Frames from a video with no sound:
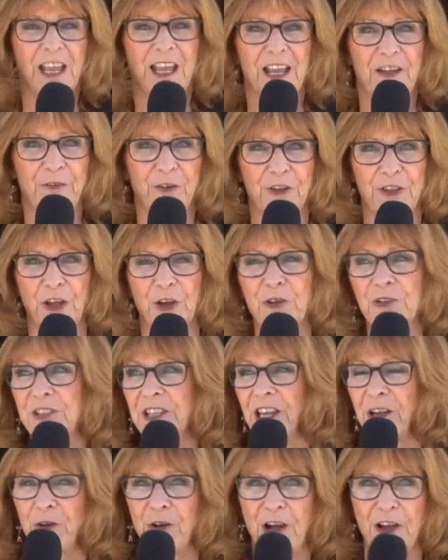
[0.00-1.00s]
For those
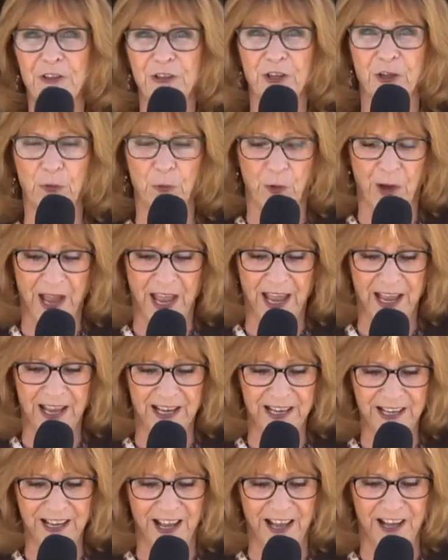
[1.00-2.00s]
that are on their
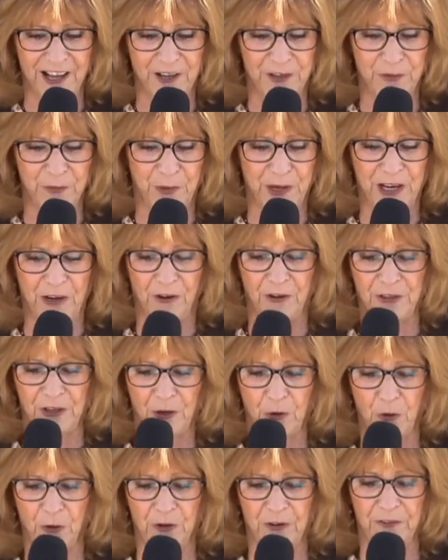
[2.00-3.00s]
way, uh, we are on the
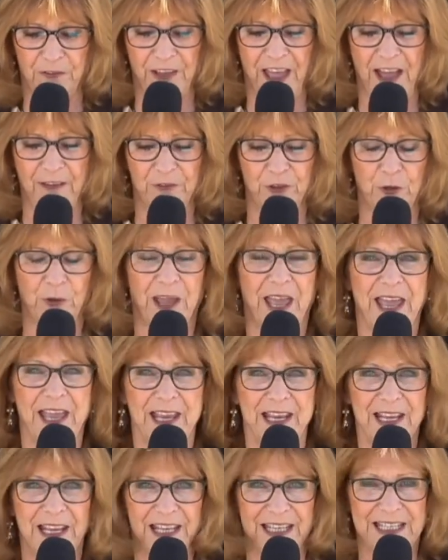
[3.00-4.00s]
corner of Avenue
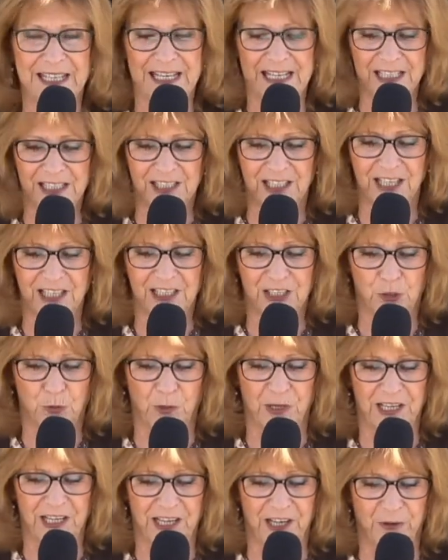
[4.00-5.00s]
A and East 6th
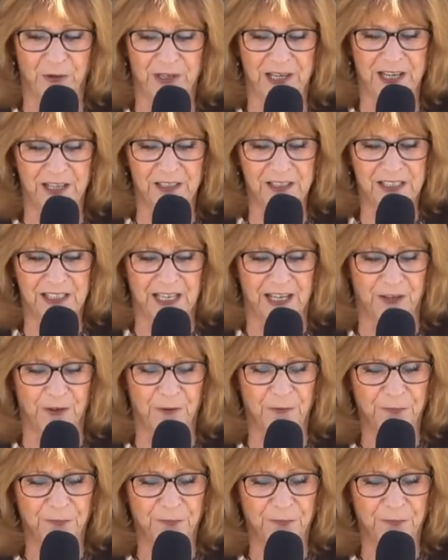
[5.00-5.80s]
Street here in Hale Center.